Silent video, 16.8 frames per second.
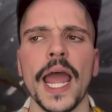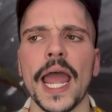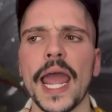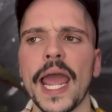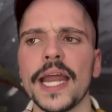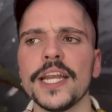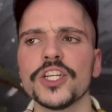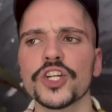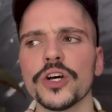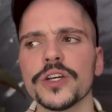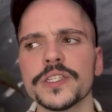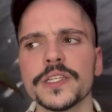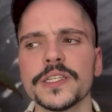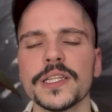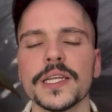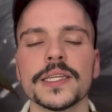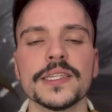And
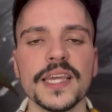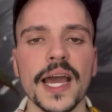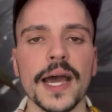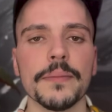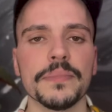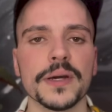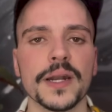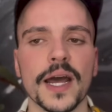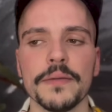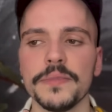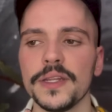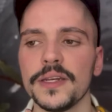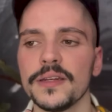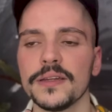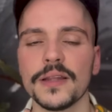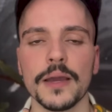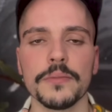Jocelyn's like, yeah, but I
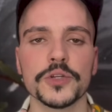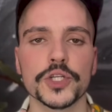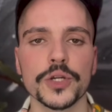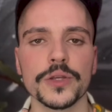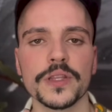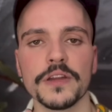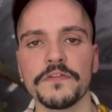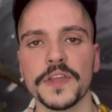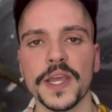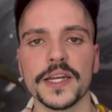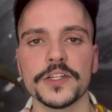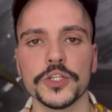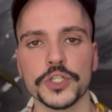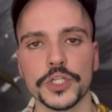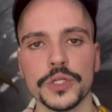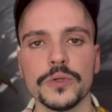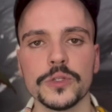mean, I'm sure that if he had to
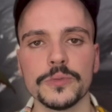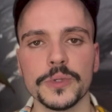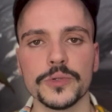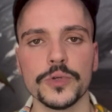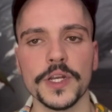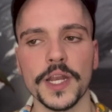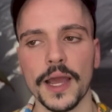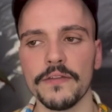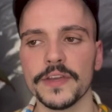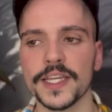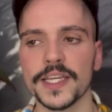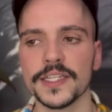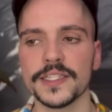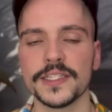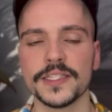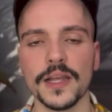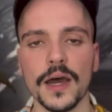choose between having his
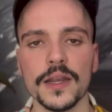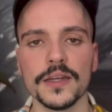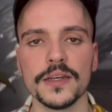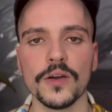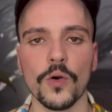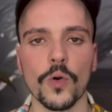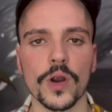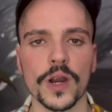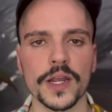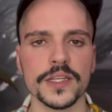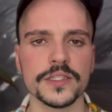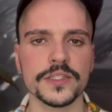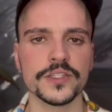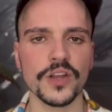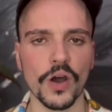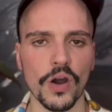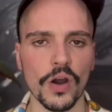son or his
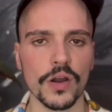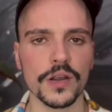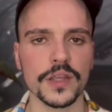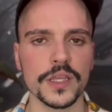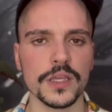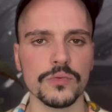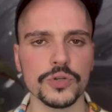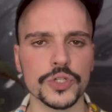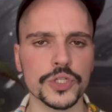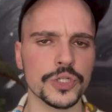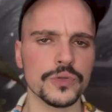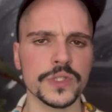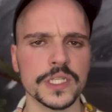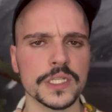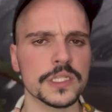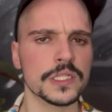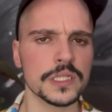song, he would choose
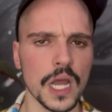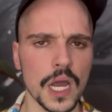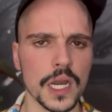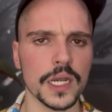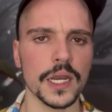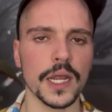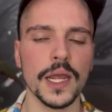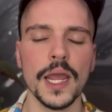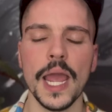his son.